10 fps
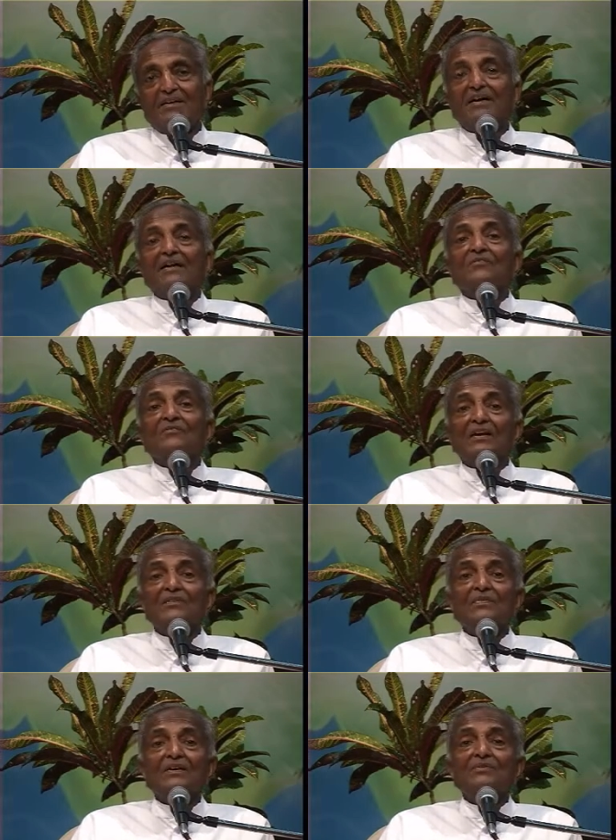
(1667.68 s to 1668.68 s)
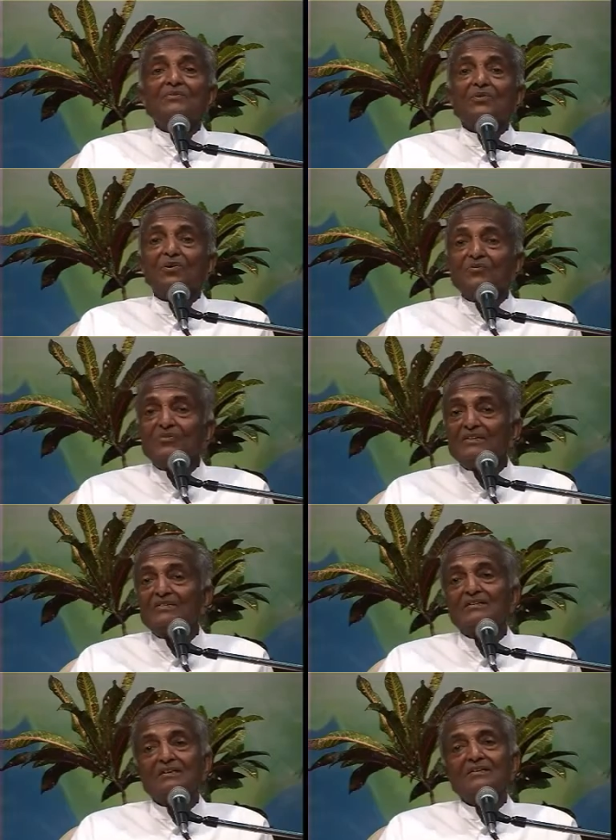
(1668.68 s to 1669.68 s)
And wife had to always
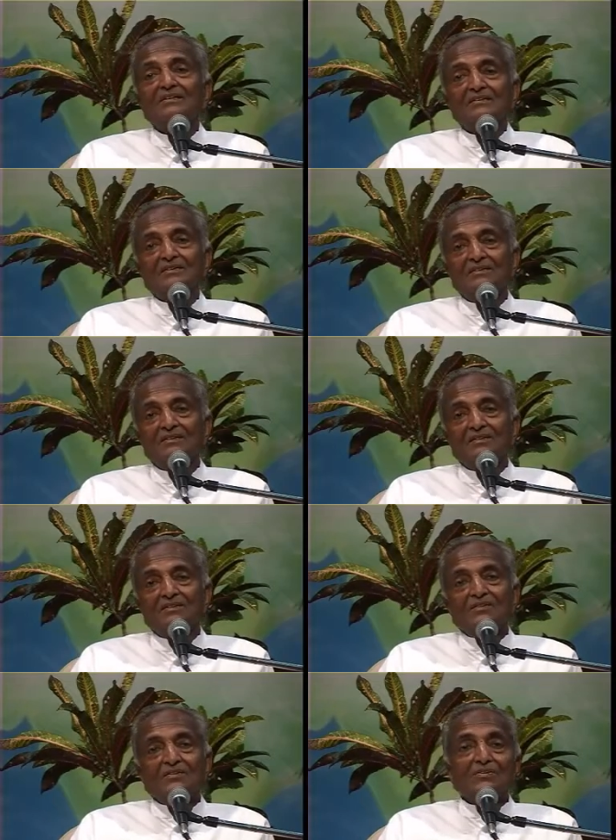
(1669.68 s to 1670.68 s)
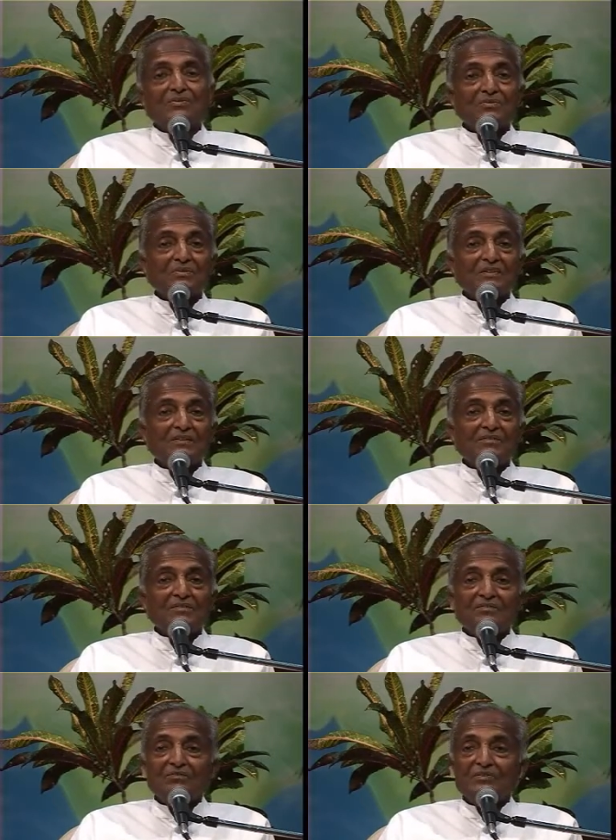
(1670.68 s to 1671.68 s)
surrender to the
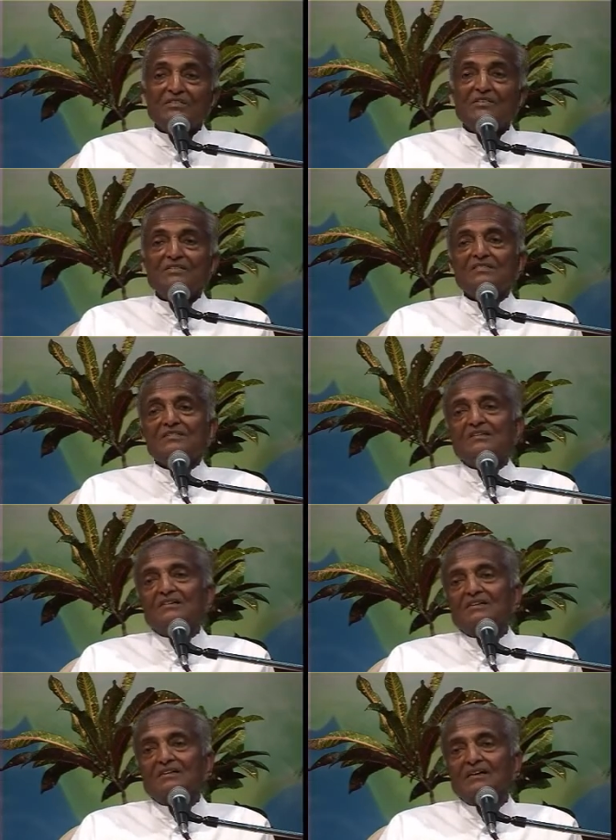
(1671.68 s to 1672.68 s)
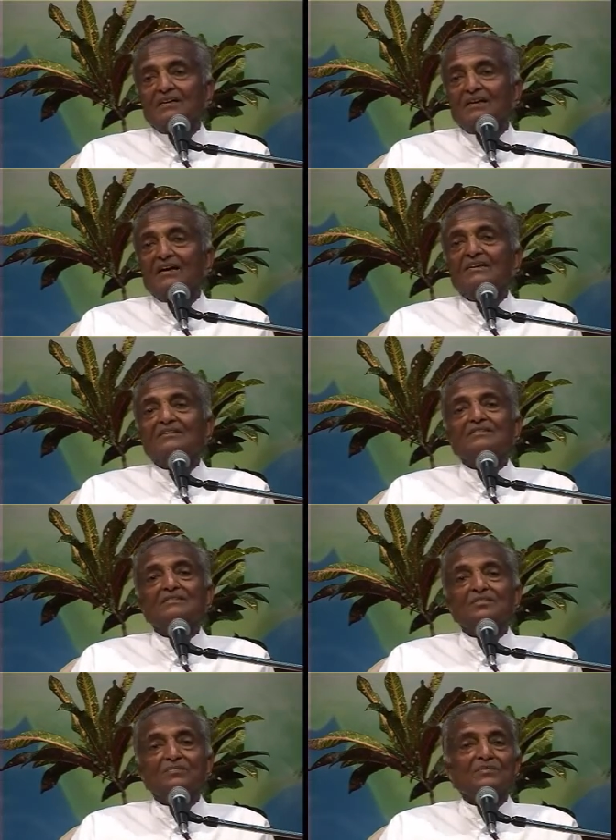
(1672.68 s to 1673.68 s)
wishes and
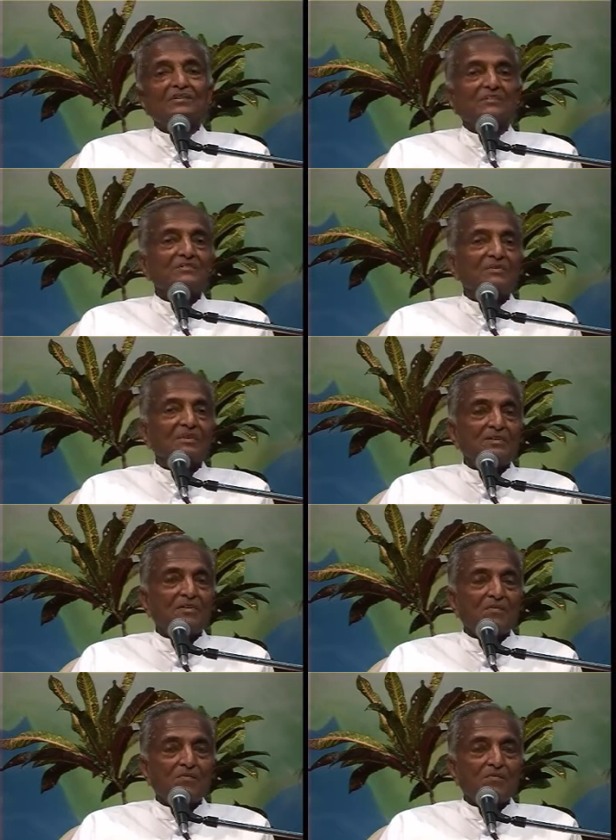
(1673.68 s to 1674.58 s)
directions of the husband.